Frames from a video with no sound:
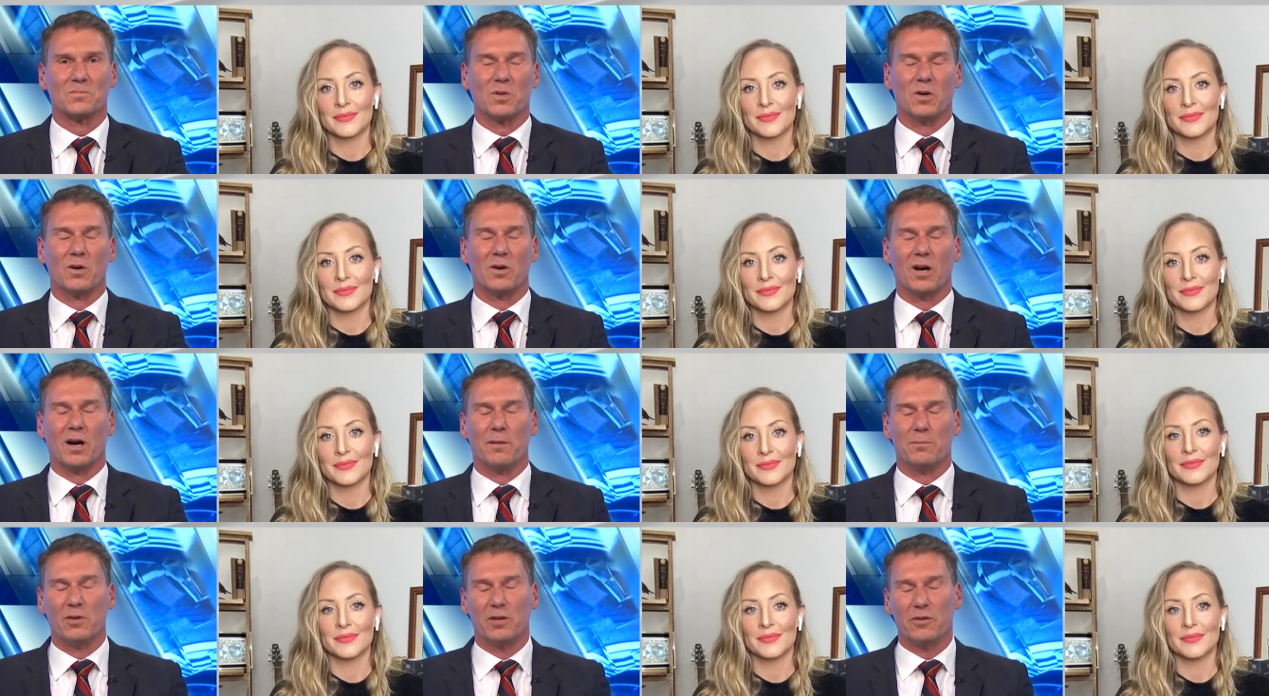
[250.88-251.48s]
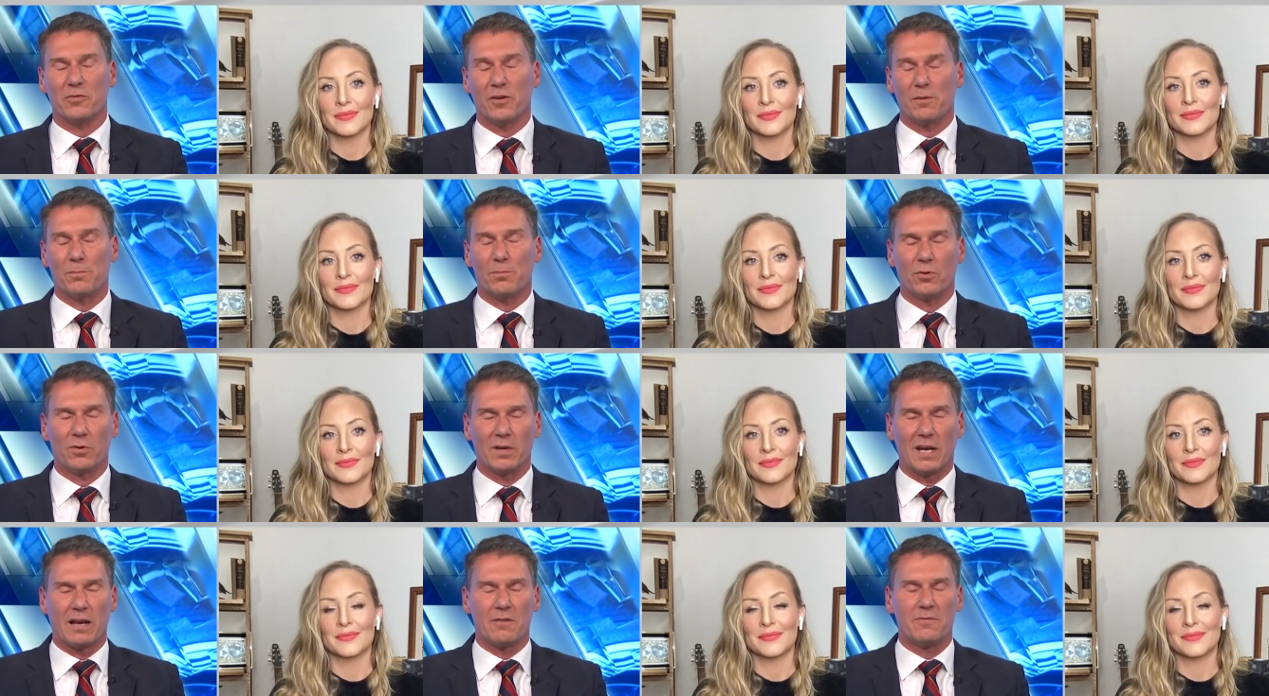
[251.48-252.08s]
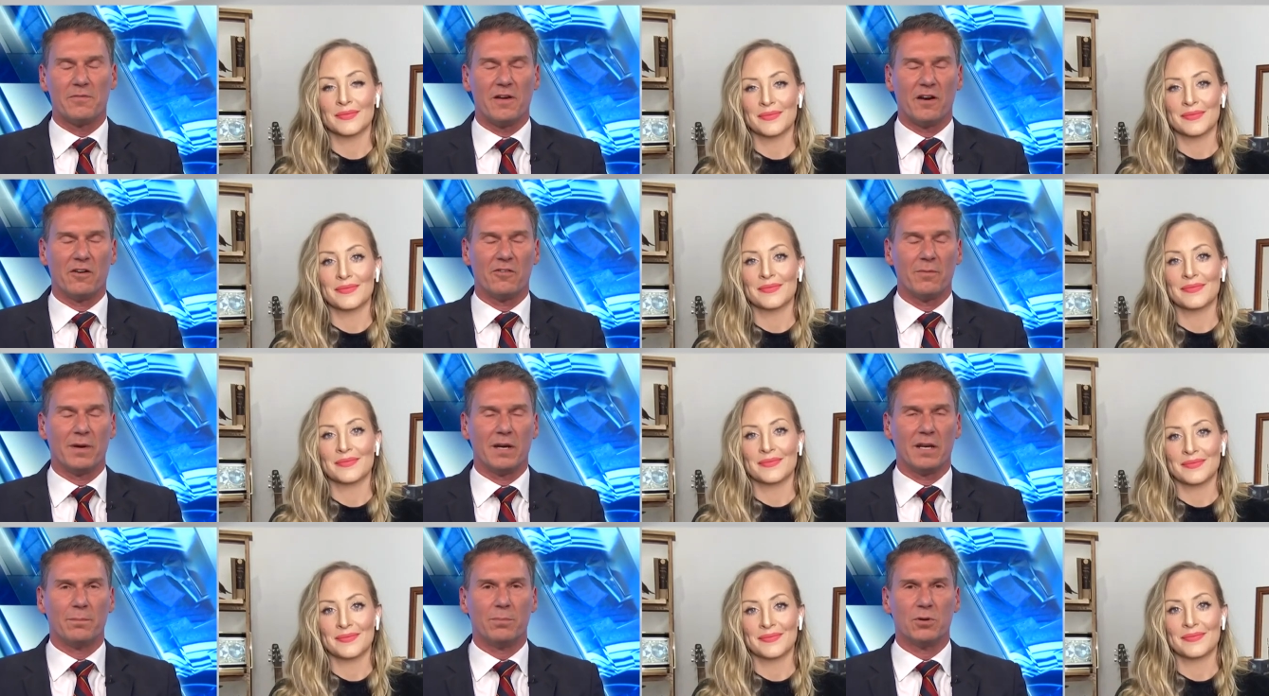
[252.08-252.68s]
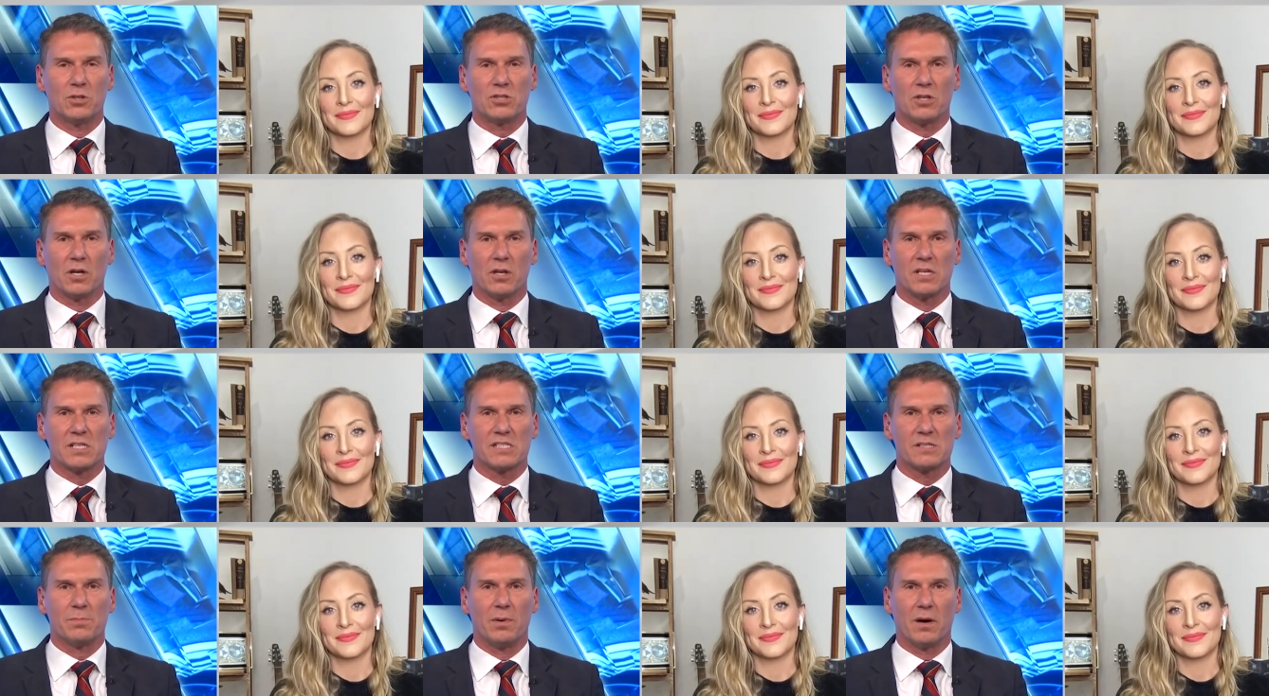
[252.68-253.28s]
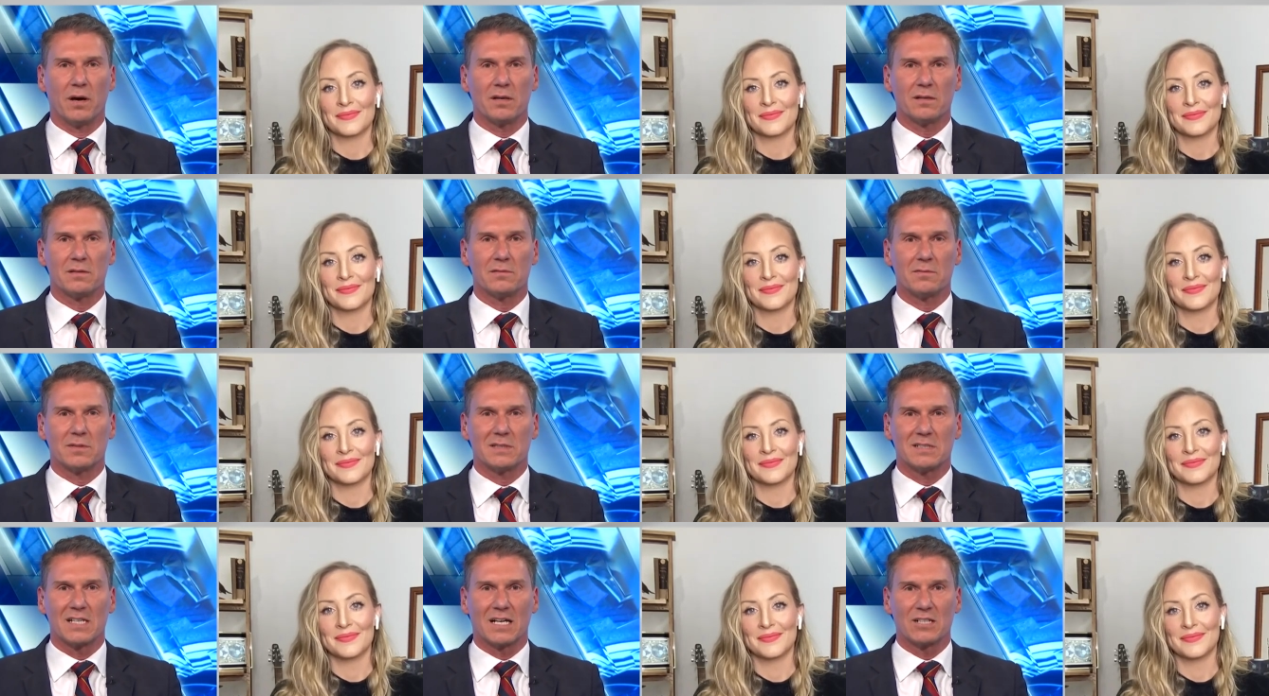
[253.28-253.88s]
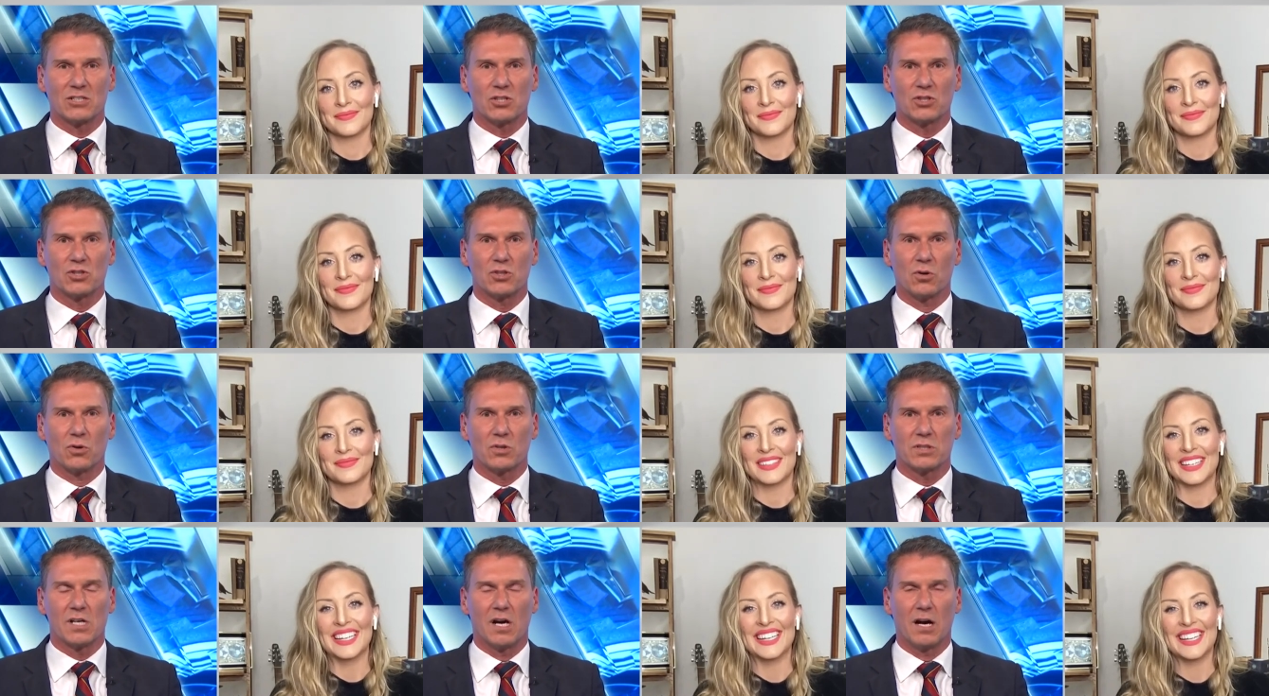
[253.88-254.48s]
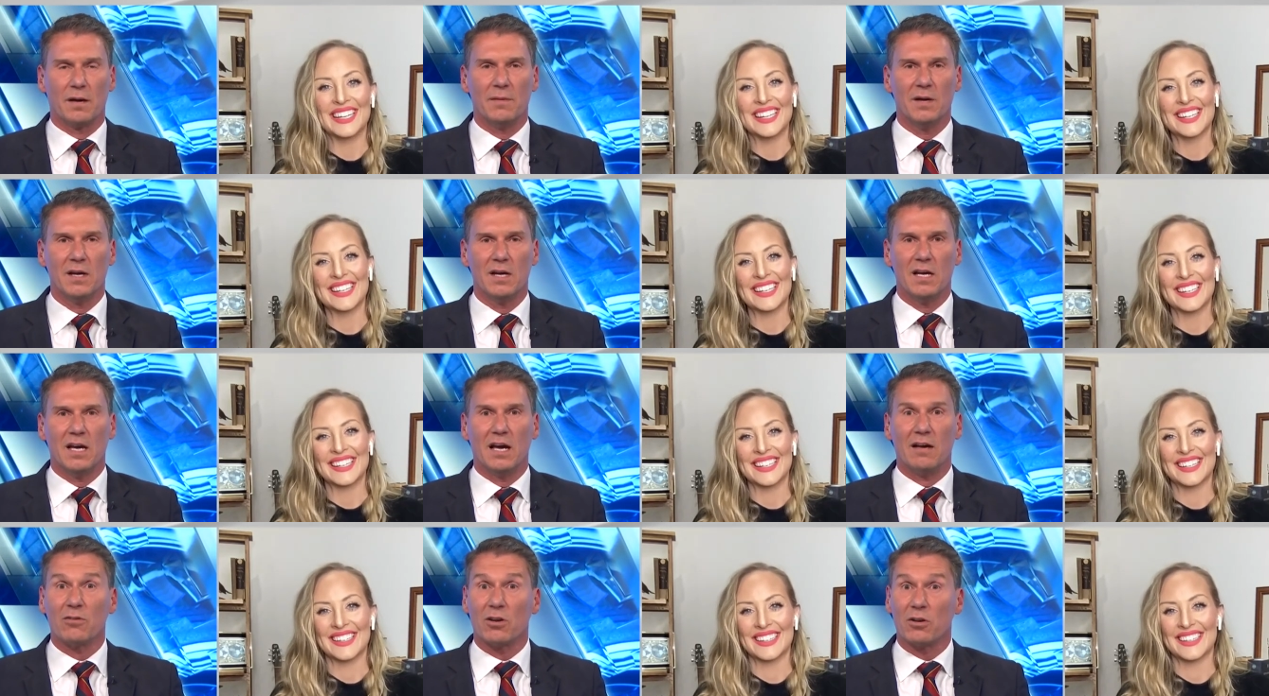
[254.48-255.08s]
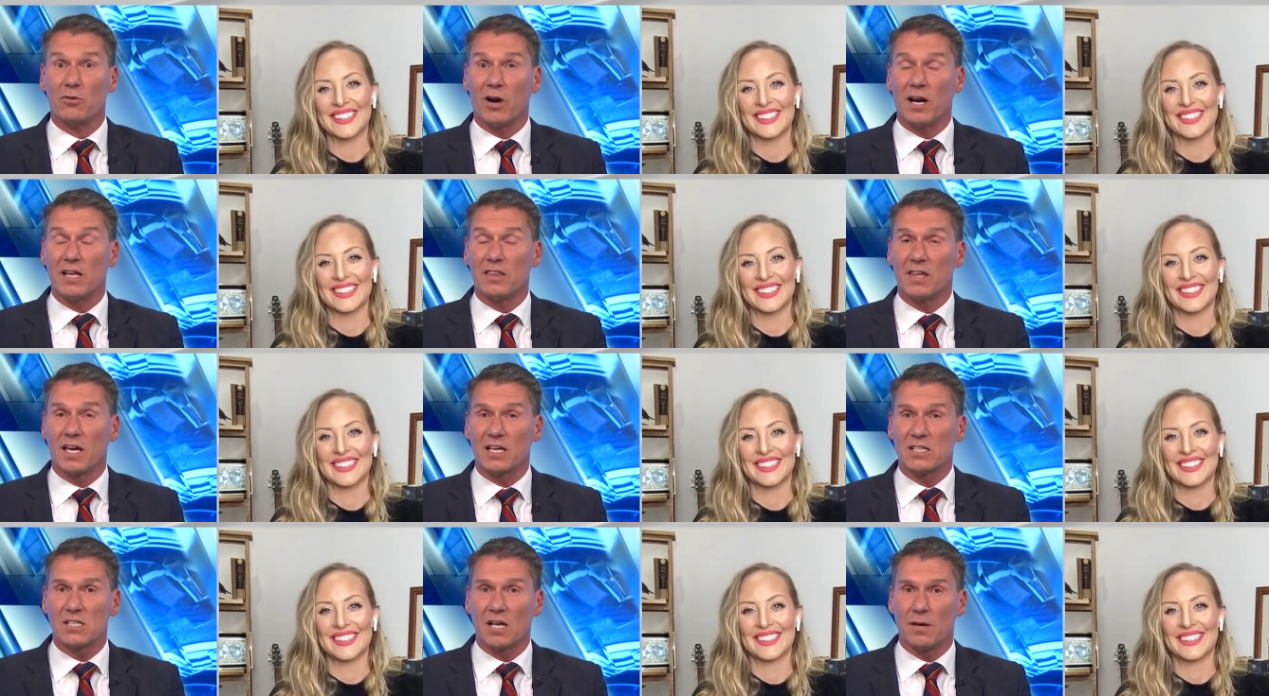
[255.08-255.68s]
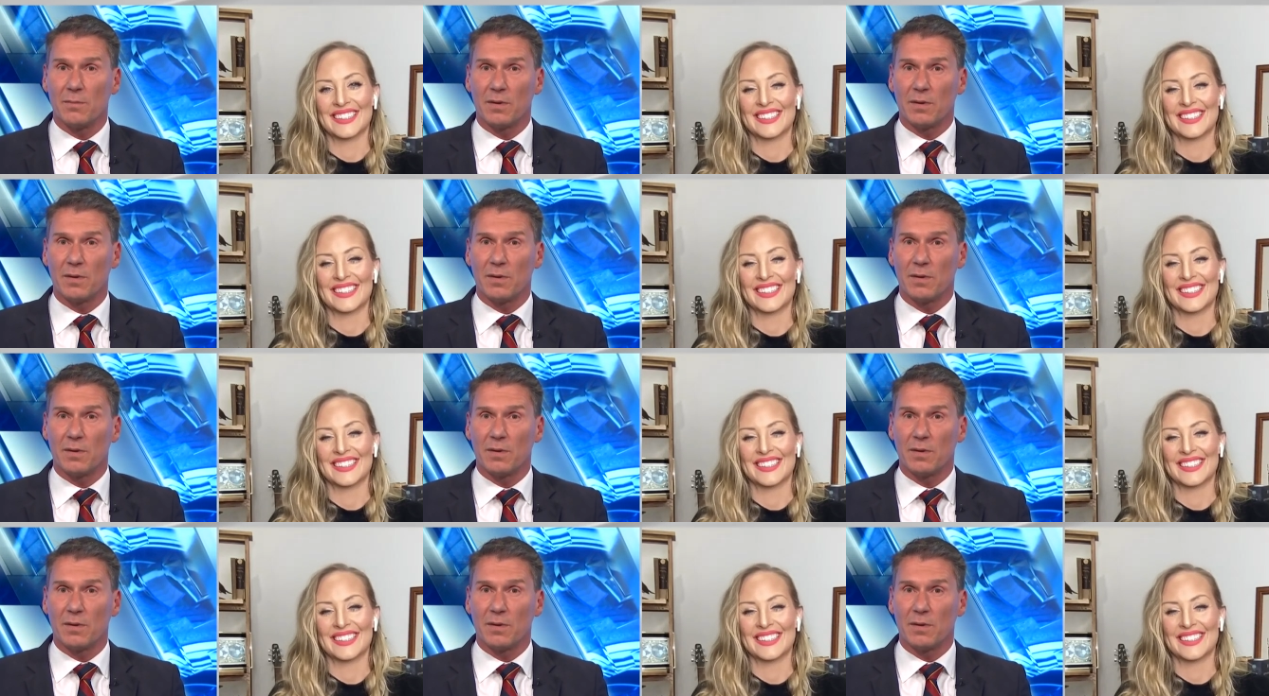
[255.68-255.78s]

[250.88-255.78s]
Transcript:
Speaker 1: All right, beautifully put, and unfair of me to put you on the spot with such a short time. Evelyn Rae, thanks so